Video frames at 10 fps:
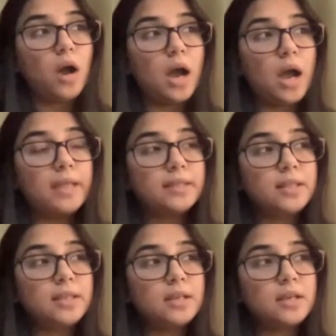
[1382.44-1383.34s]
I
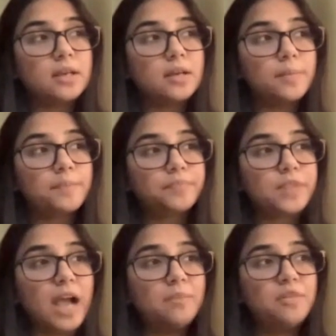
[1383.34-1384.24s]
think
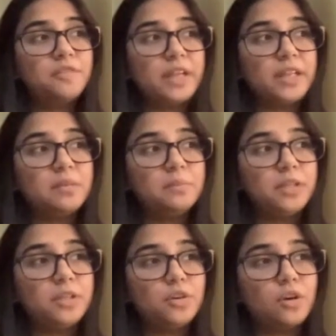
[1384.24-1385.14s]
I'm a very
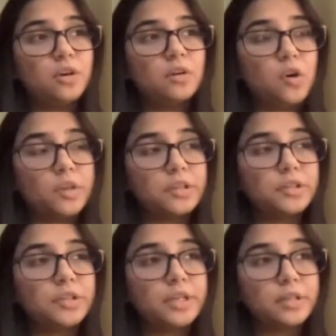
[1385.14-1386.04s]
mediocre
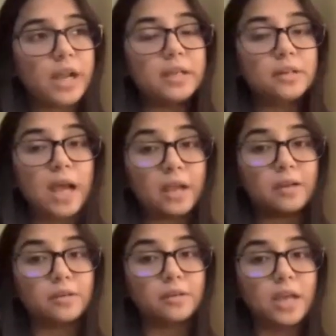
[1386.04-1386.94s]
content creator, writer, actor.